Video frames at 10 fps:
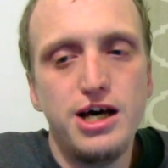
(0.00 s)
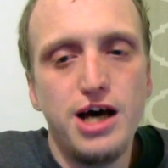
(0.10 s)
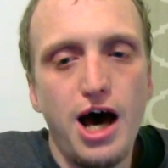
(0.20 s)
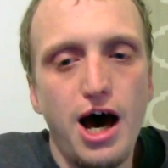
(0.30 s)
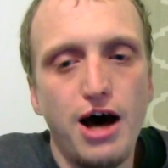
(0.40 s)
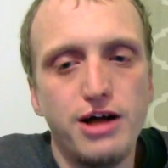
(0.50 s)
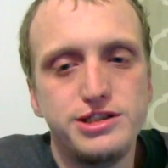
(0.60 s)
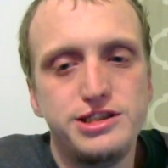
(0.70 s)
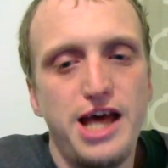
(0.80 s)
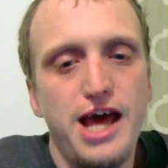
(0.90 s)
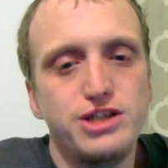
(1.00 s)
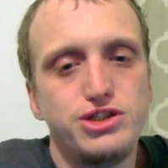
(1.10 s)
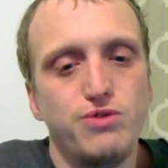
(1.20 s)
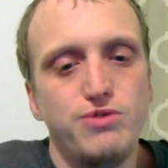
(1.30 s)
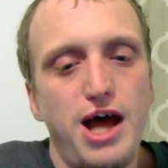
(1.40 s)
10,
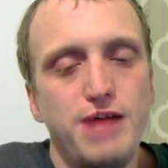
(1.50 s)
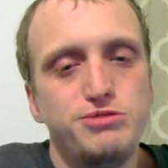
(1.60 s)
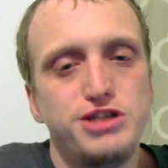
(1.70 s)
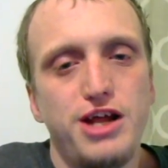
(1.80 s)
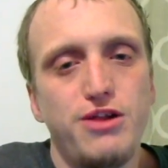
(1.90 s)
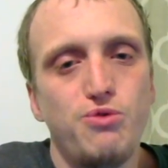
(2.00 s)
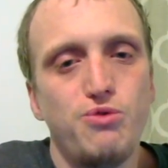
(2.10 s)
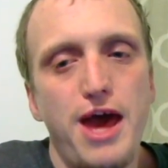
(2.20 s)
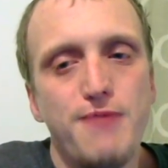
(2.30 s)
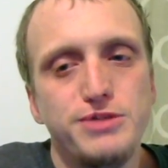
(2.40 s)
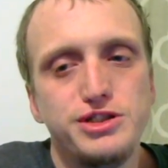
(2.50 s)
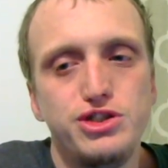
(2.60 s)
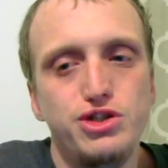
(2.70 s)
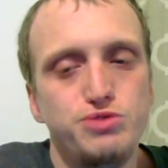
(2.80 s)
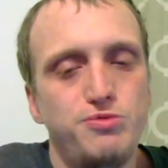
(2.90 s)
so 90% of the RAM is
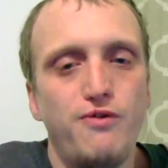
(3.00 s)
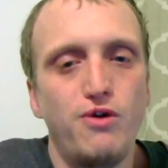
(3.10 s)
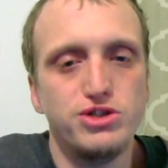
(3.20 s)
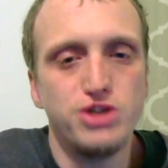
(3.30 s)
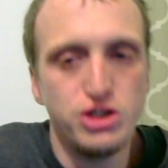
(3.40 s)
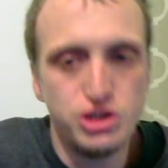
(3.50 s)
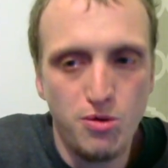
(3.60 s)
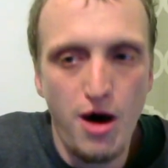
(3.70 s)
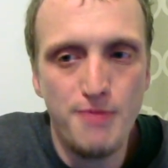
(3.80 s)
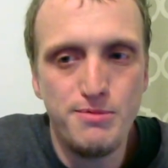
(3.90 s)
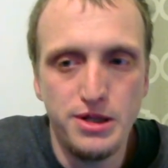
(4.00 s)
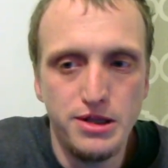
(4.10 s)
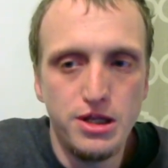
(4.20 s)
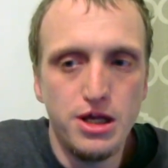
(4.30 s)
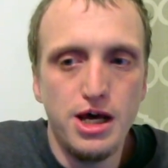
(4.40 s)
used before it starts swapping,
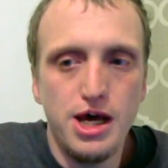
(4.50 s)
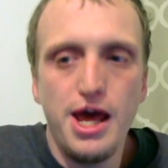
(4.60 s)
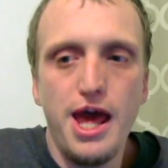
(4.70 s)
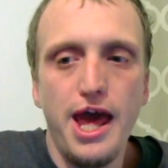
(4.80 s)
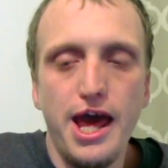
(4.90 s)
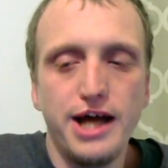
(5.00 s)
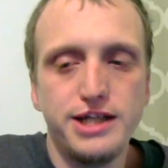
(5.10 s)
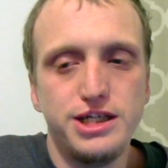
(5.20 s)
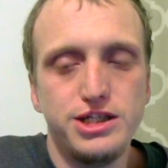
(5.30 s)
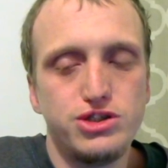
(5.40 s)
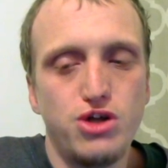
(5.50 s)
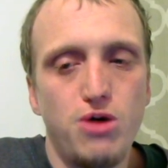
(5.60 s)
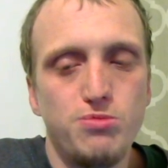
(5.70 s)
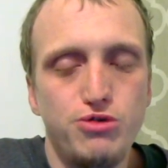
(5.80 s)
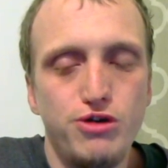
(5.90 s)
and
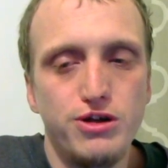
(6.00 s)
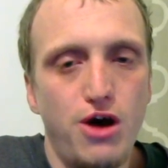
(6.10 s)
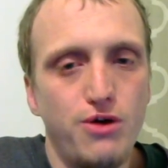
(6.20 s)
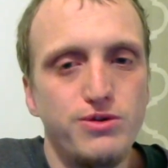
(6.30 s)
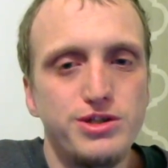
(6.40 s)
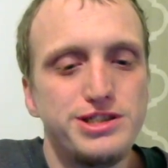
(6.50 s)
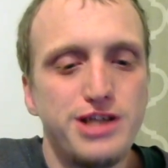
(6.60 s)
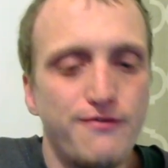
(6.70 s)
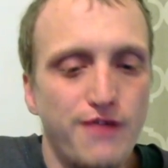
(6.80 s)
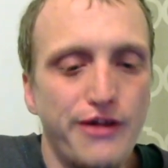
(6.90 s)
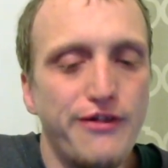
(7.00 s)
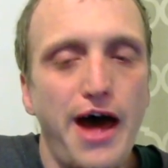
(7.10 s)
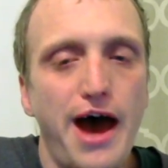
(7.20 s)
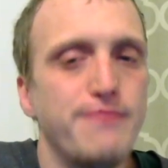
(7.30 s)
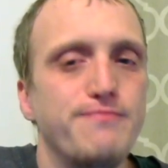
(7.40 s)
installed preload, stuff like that.